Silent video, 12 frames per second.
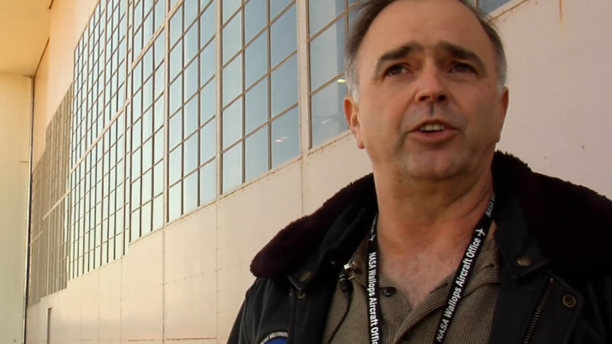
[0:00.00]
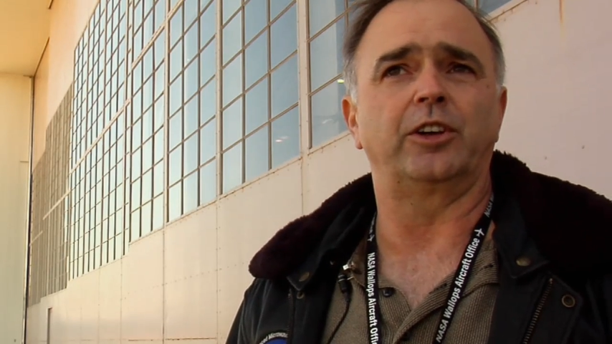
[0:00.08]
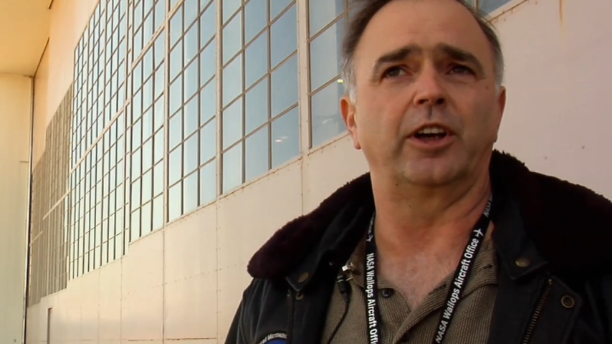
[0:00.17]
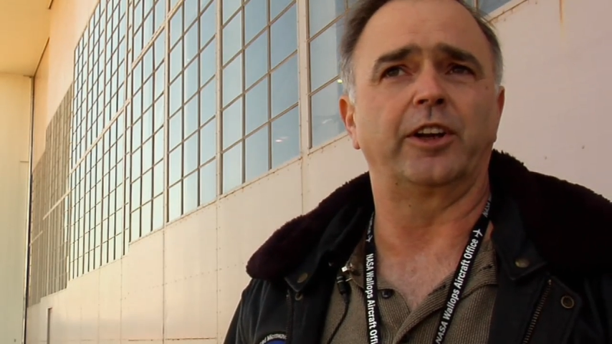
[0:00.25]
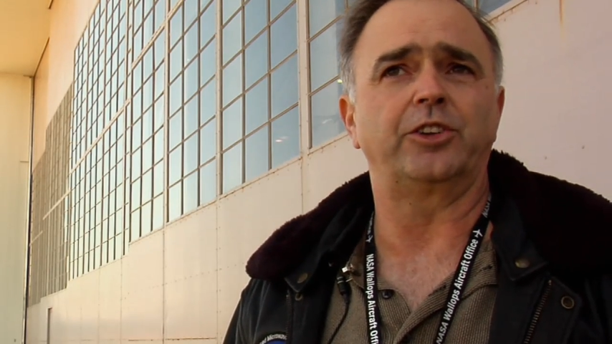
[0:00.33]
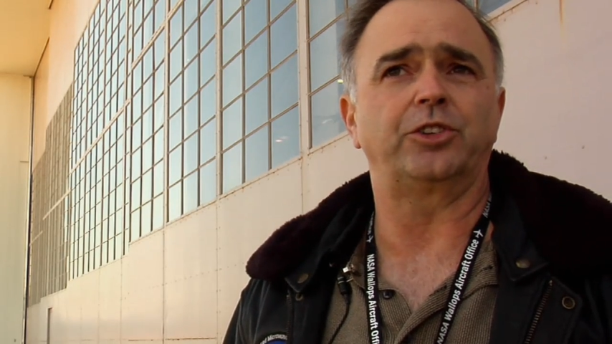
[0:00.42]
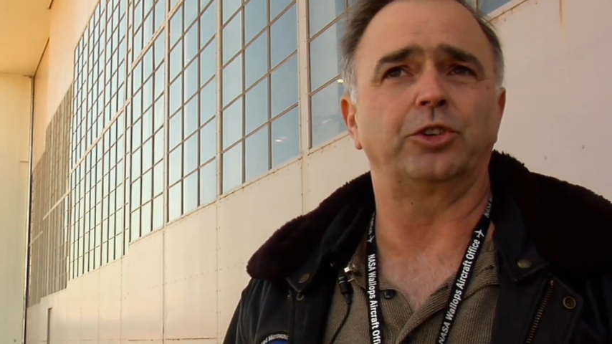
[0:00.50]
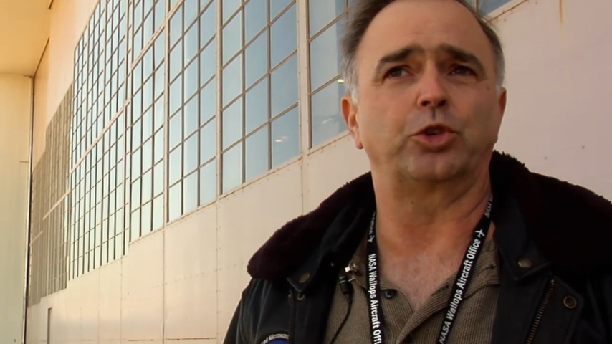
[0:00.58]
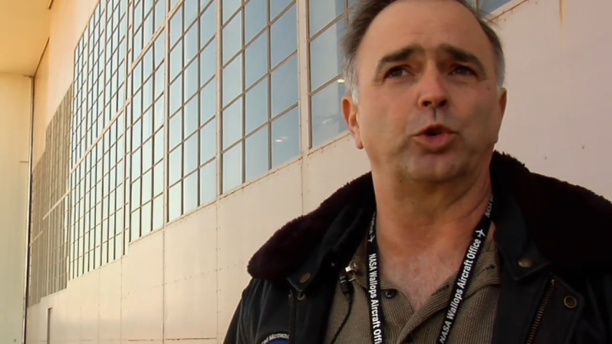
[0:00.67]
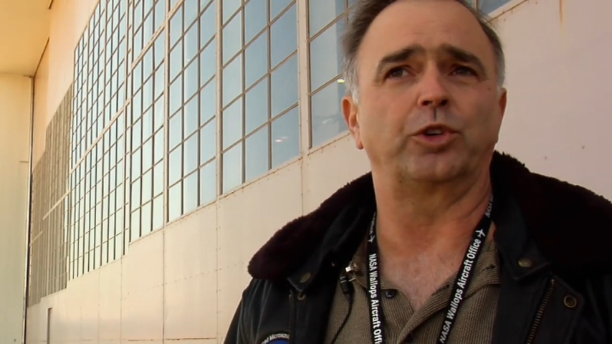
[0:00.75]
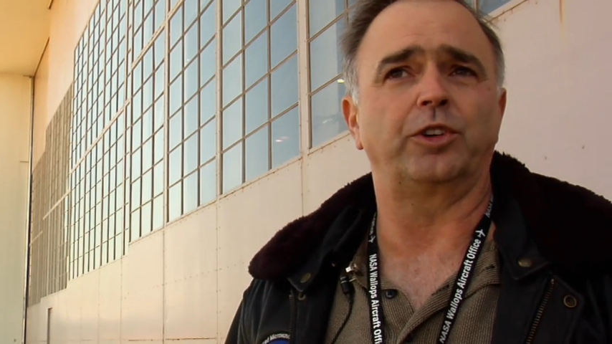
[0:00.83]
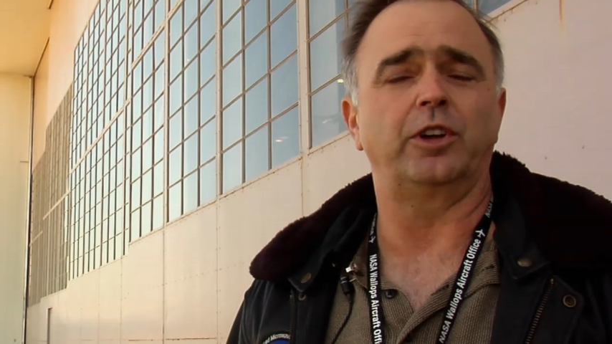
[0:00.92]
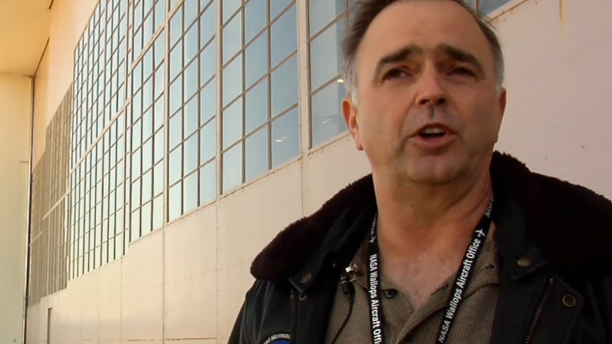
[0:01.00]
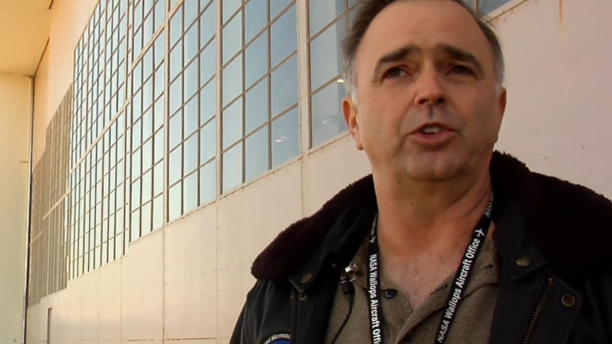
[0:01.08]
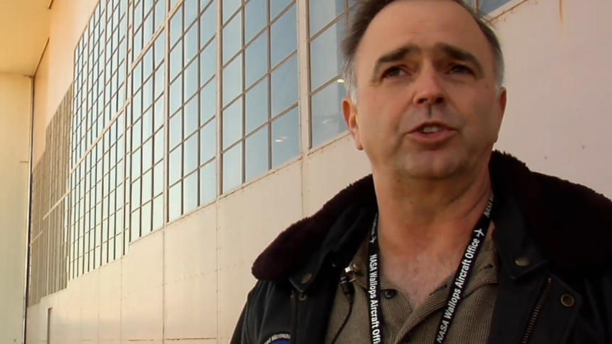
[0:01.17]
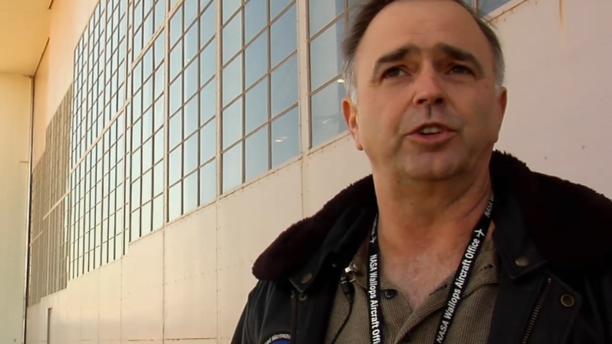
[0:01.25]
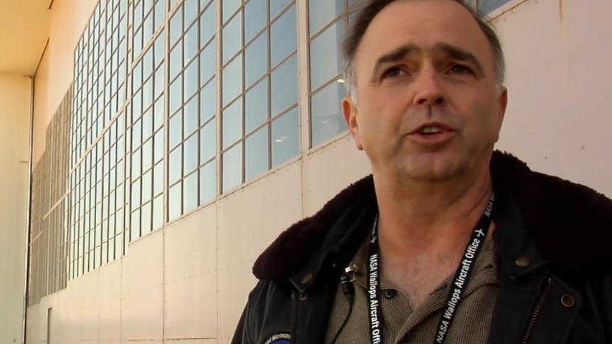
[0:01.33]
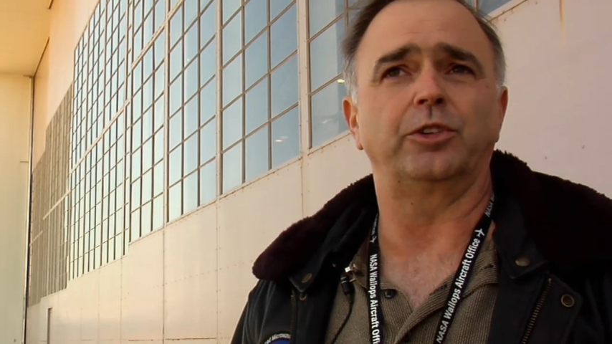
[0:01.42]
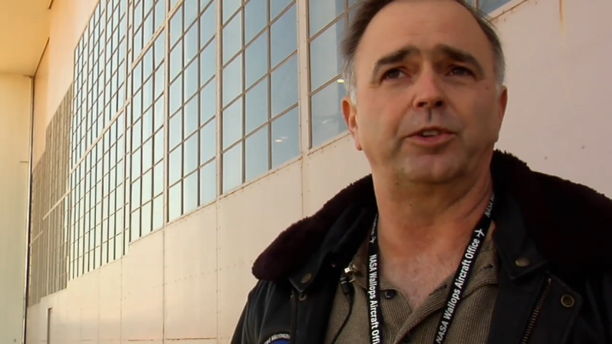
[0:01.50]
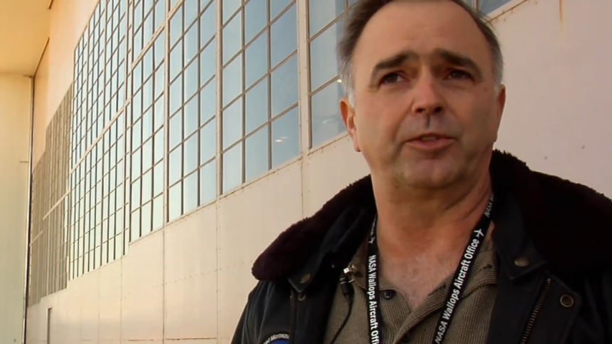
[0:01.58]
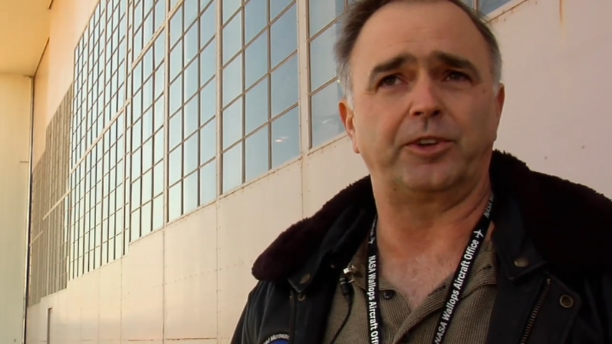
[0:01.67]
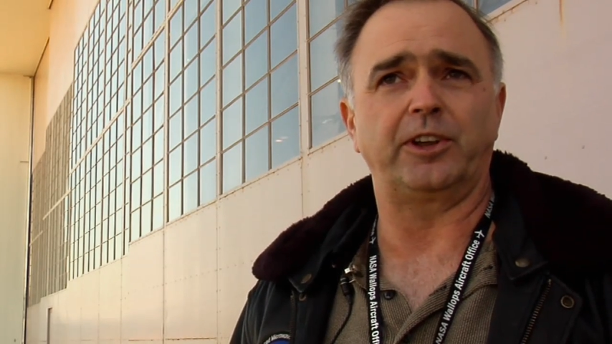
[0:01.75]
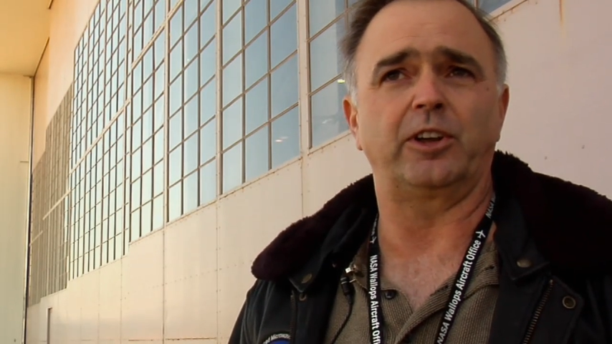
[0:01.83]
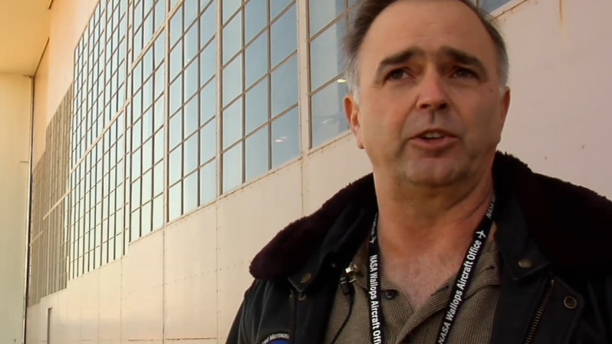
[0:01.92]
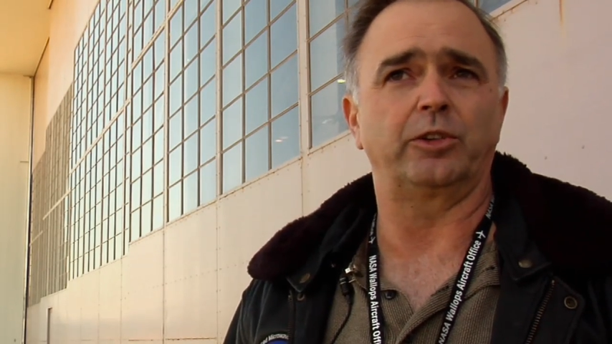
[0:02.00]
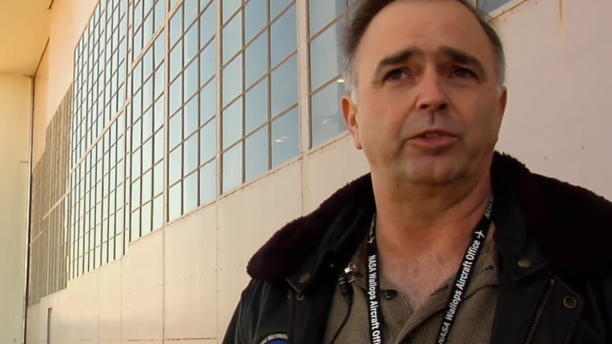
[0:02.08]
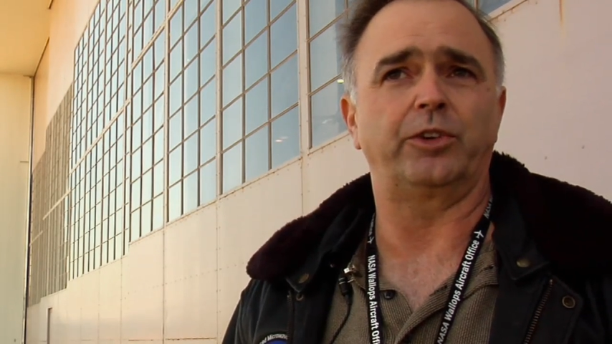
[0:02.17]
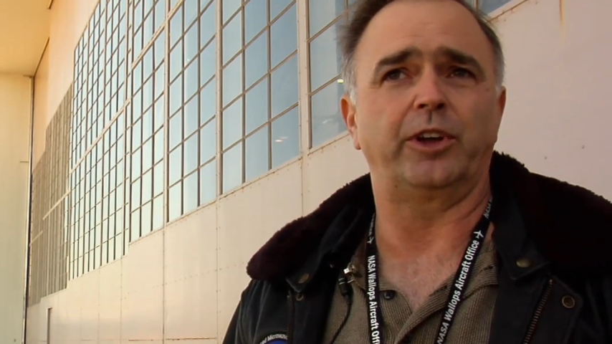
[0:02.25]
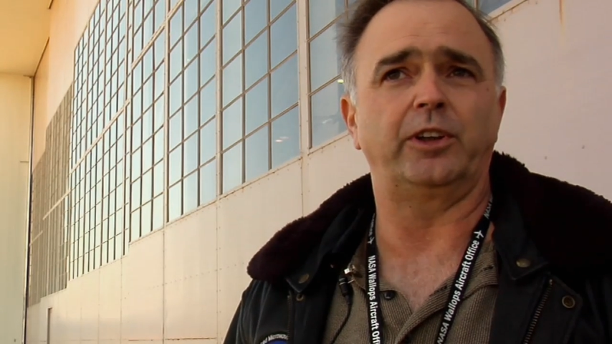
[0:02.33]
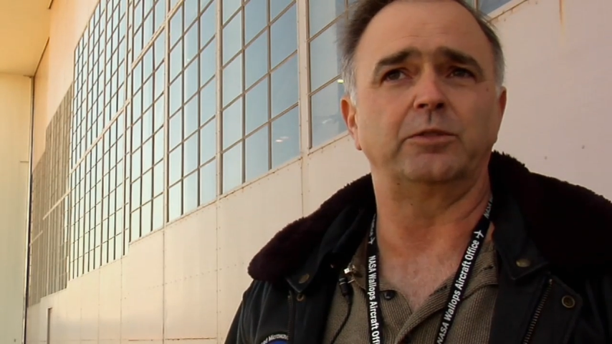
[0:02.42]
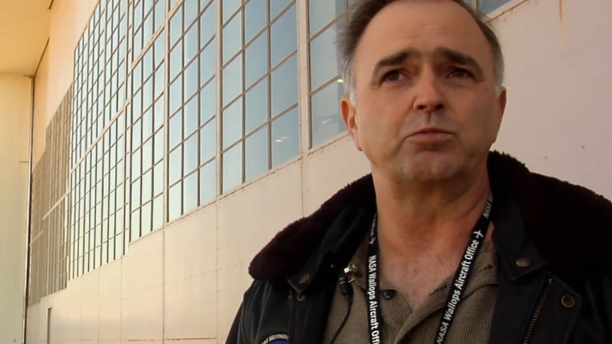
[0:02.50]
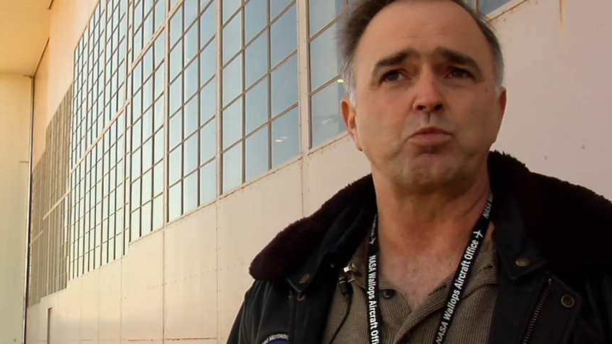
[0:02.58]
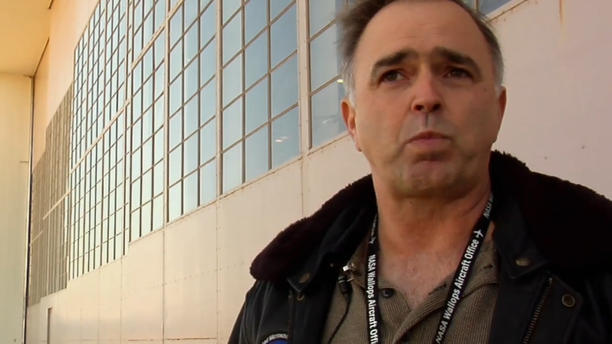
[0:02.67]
the glacier towards the ocean, you're at 1,500 feet,